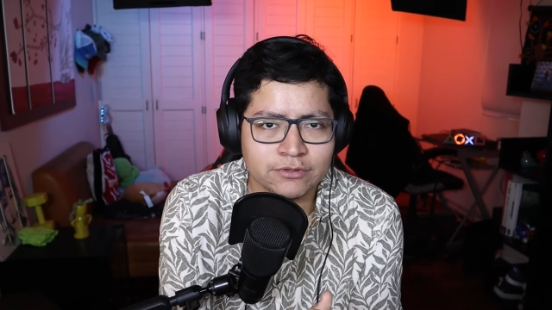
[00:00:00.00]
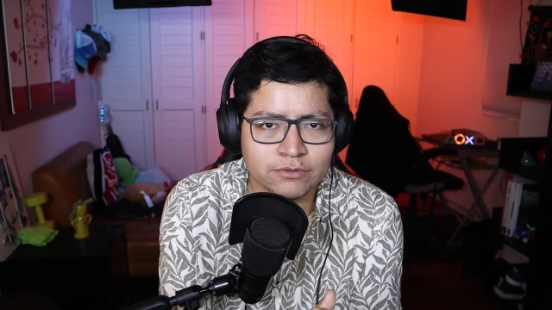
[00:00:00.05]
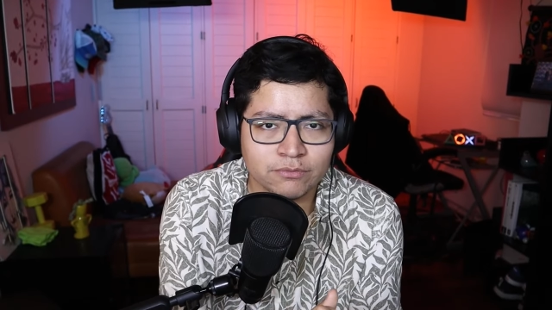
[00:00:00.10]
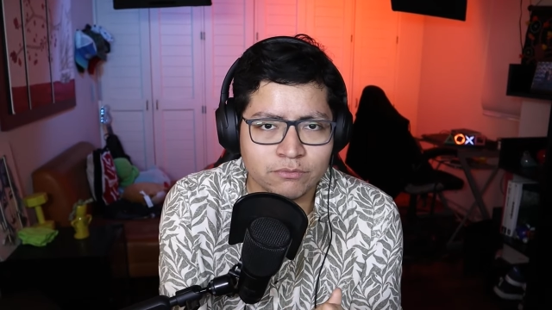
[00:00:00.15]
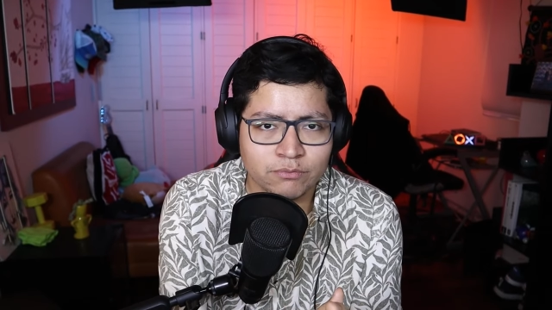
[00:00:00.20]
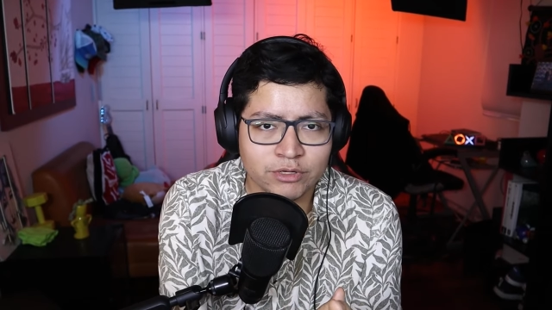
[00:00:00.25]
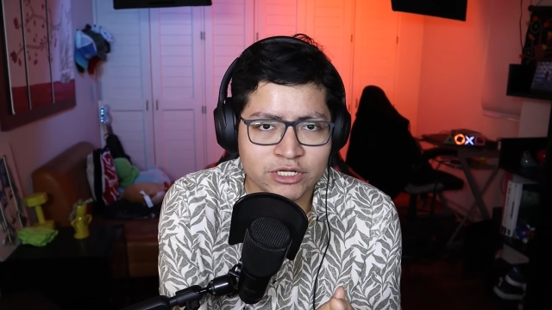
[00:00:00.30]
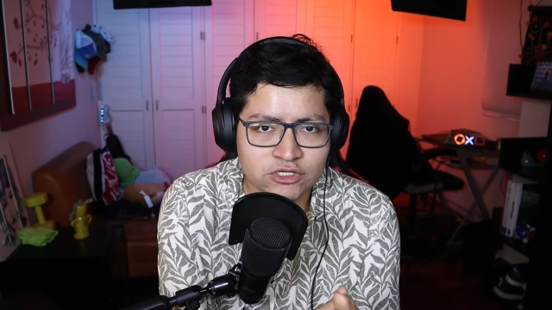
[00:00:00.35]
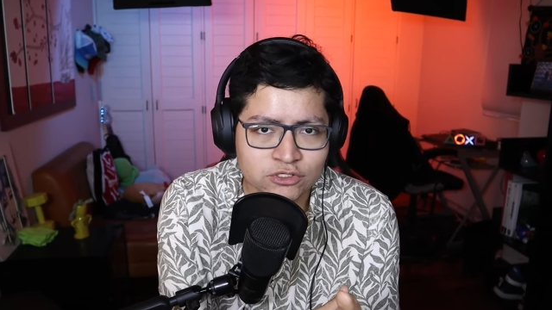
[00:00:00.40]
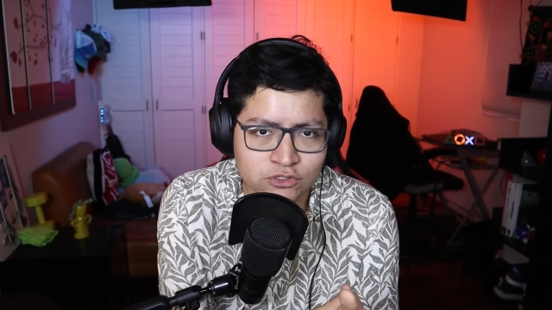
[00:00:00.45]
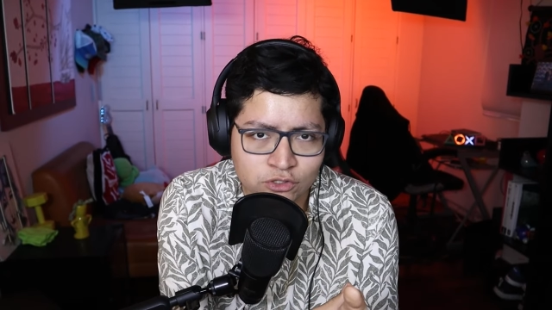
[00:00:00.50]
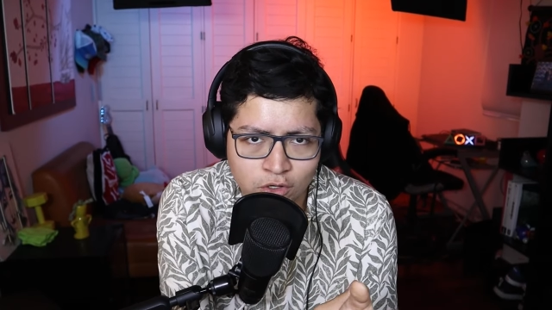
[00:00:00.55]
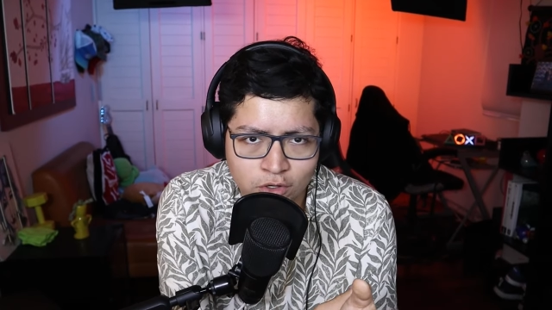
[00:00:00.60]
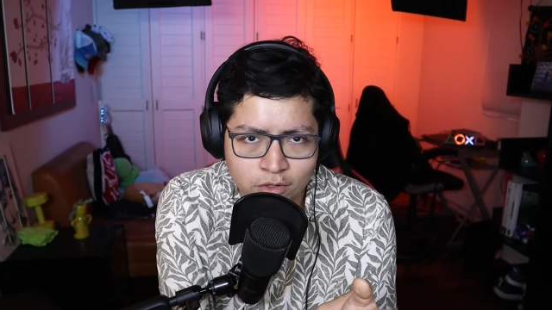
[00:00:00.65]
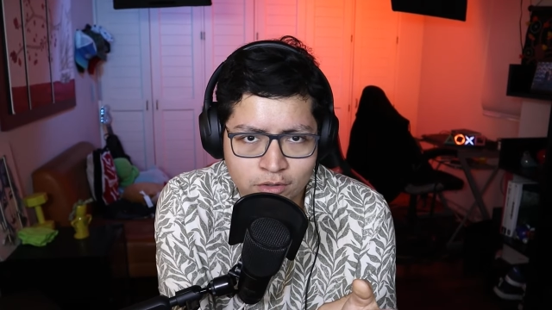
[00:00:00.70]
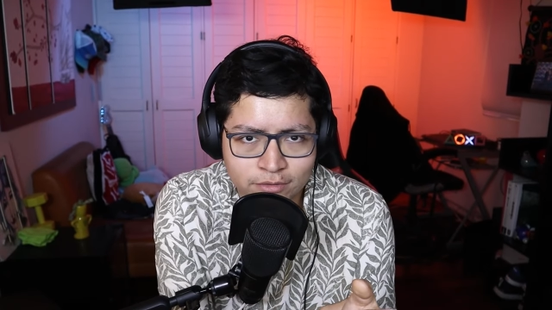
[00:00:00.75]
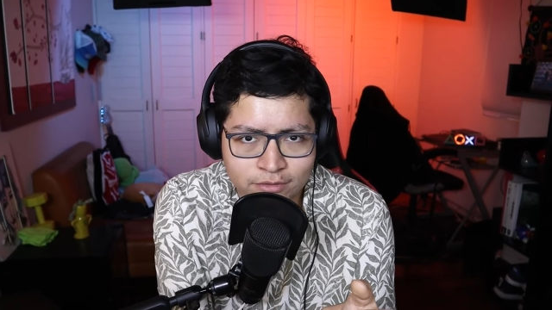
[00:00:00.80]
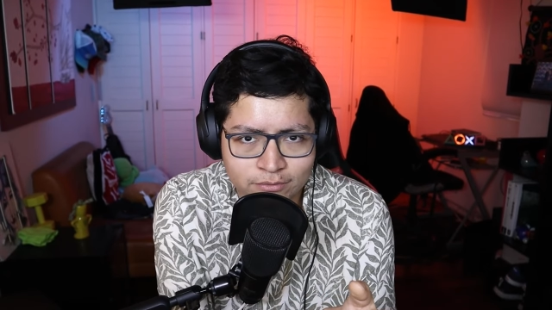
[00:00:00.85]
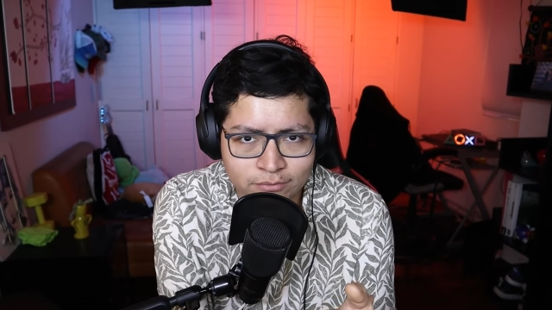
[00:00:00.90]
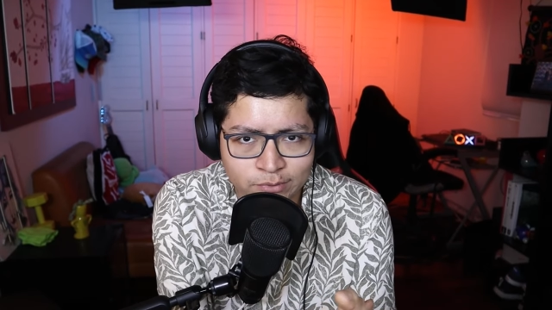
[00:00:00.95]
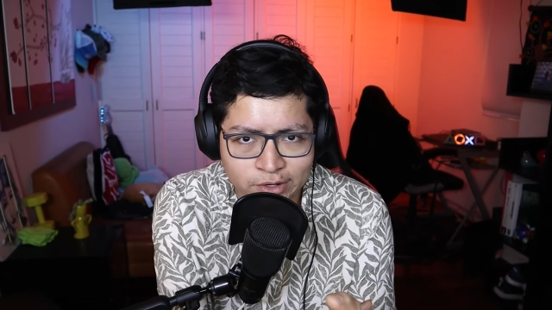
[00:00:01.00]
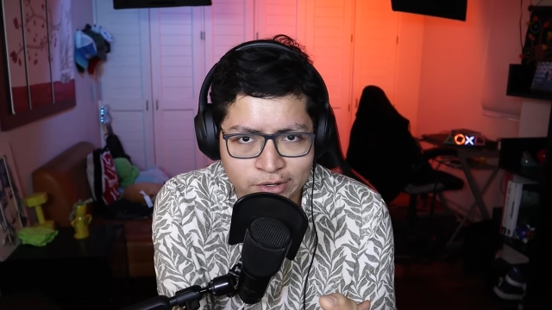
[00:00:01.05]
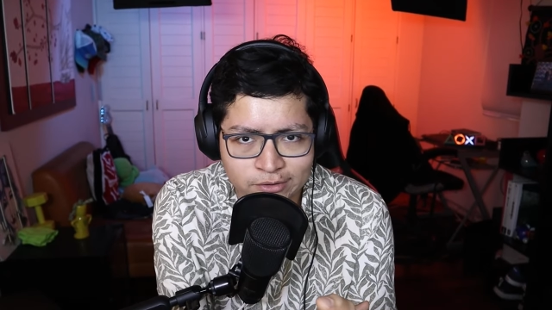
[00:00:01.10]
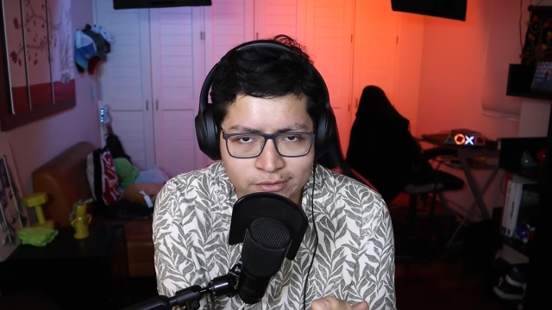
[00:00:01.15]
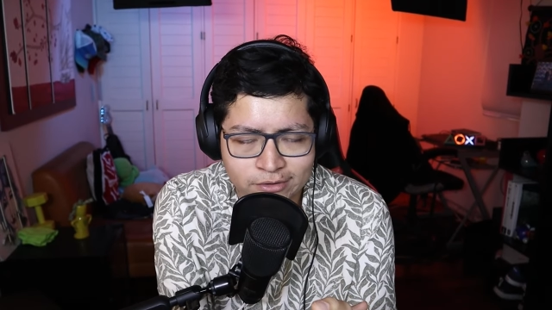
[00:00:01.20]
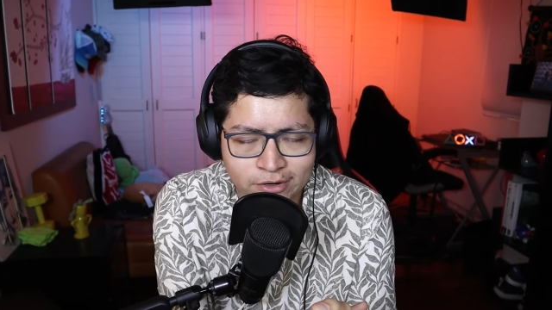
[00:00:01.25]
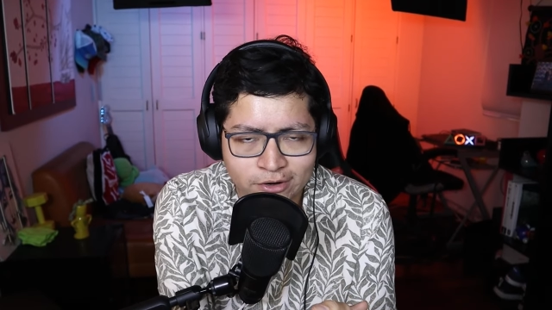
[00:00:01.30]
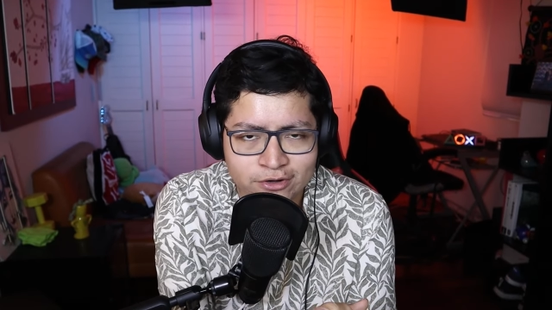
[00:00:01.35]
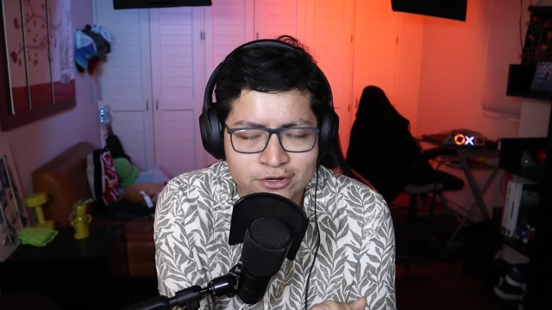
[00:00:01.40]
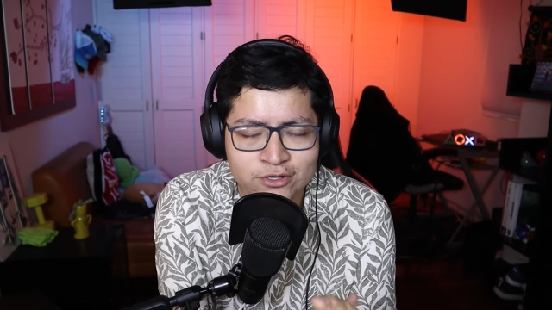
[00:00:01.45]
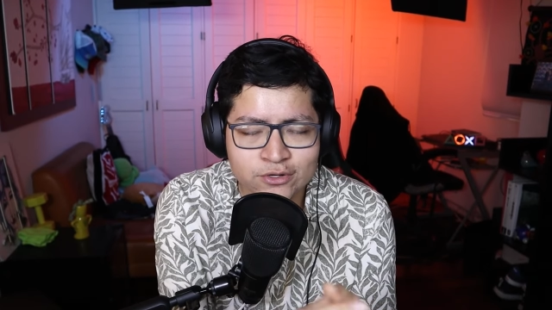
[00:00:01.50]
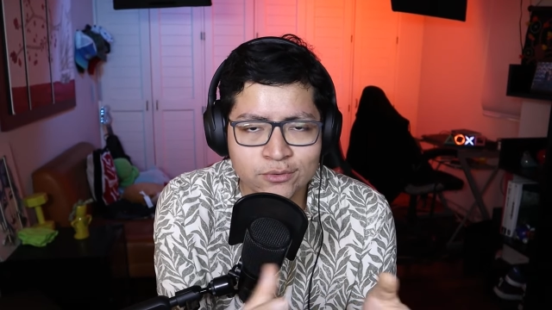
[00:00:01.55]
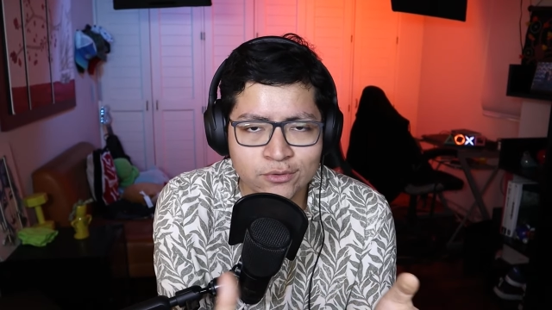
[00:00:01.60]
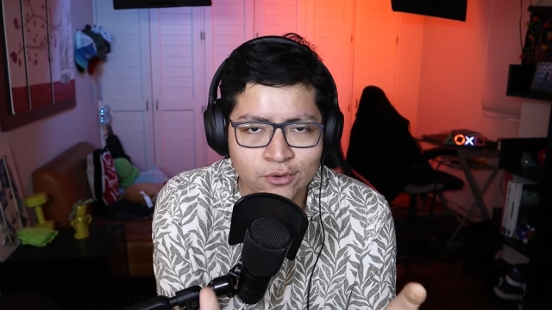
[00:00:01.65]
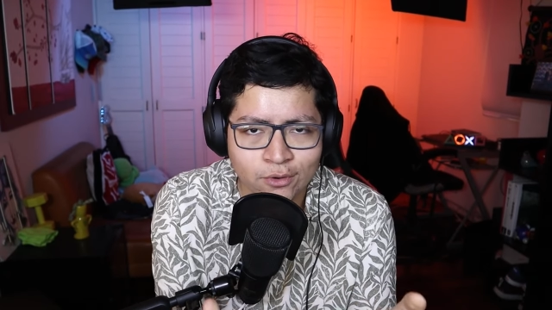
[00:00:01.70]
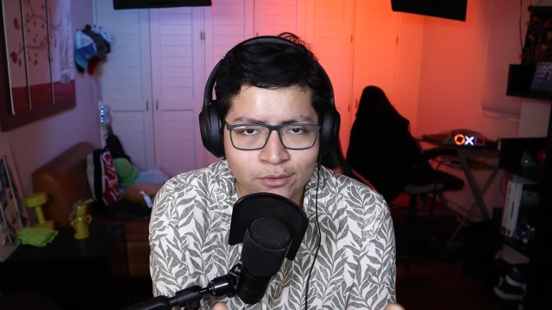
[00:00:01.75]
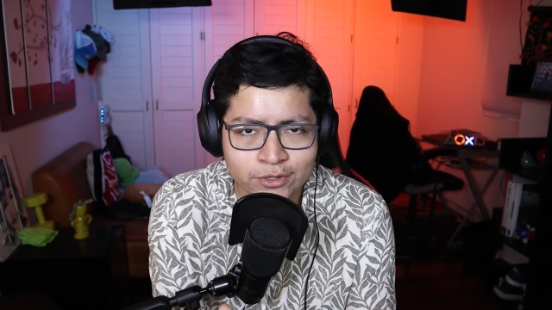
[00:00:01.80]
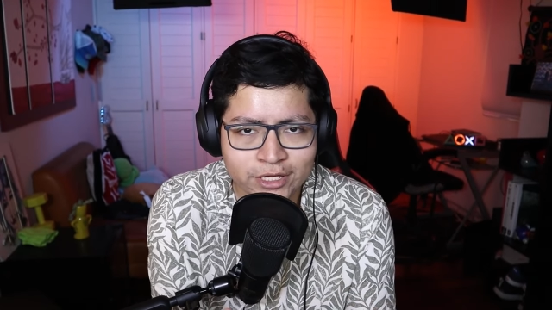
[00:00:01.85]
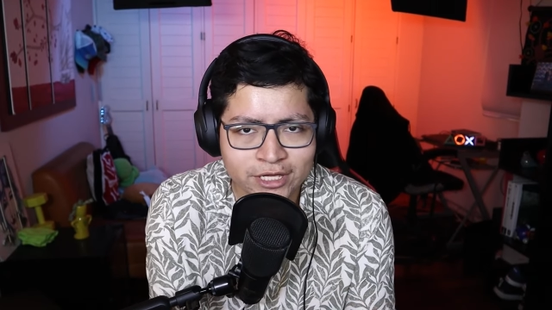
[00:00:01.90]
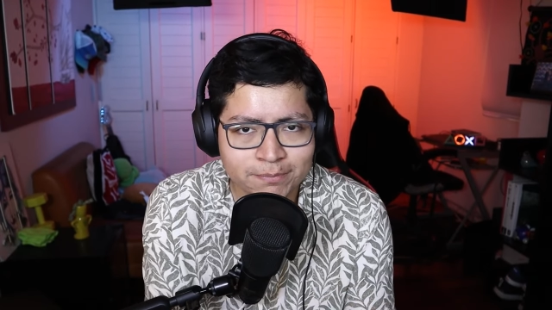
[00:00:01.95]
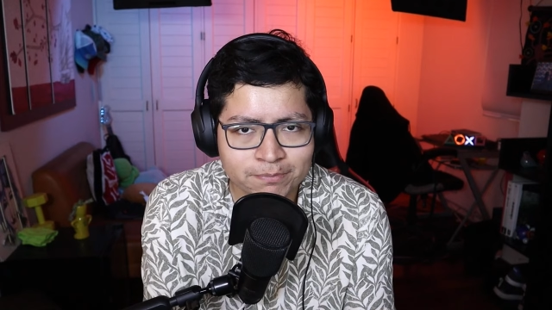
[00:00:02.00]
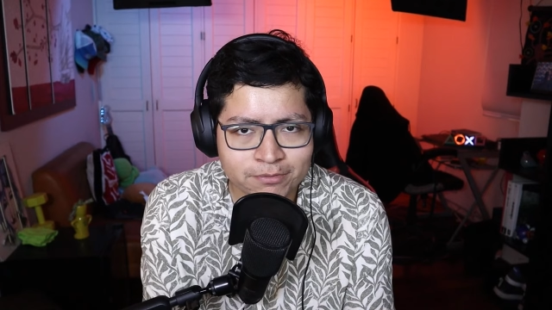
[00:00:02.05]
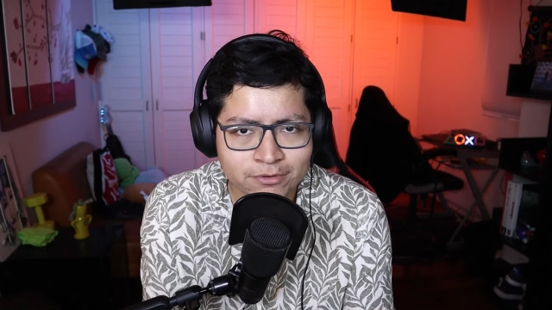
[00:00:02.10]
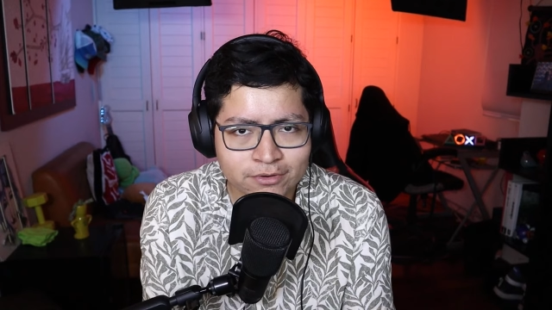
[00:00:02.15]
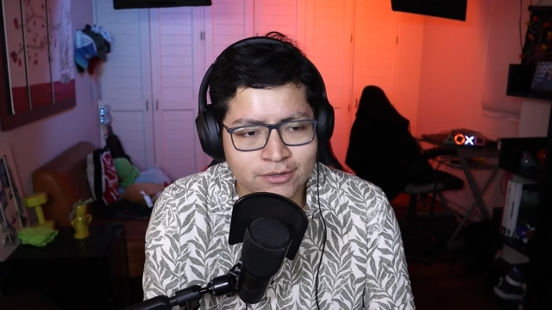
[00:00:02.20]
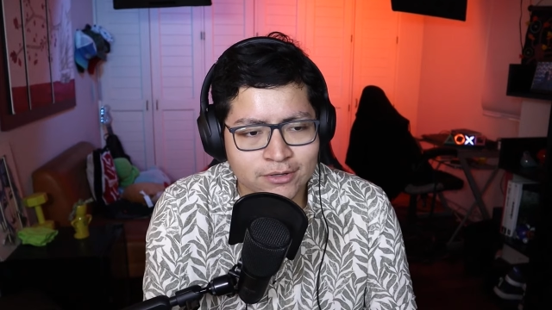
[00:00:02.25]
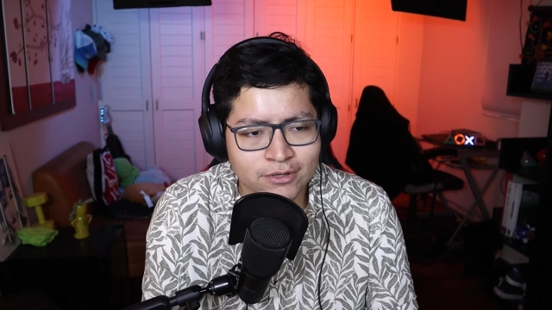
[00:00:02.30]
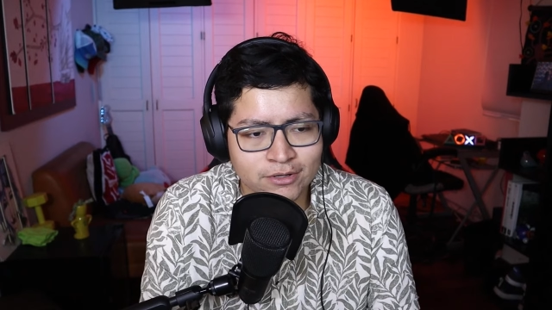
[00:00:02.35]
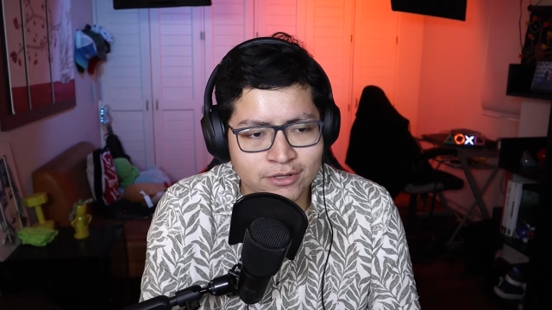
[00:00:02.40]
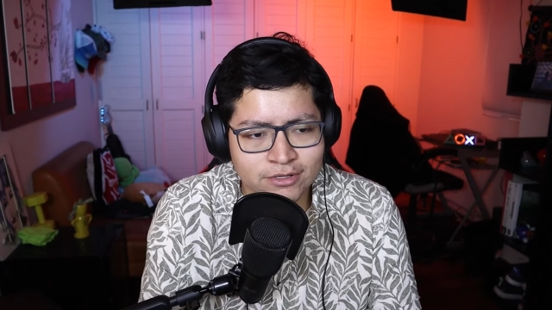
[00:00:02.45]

we saw, well, our new goalkeeper,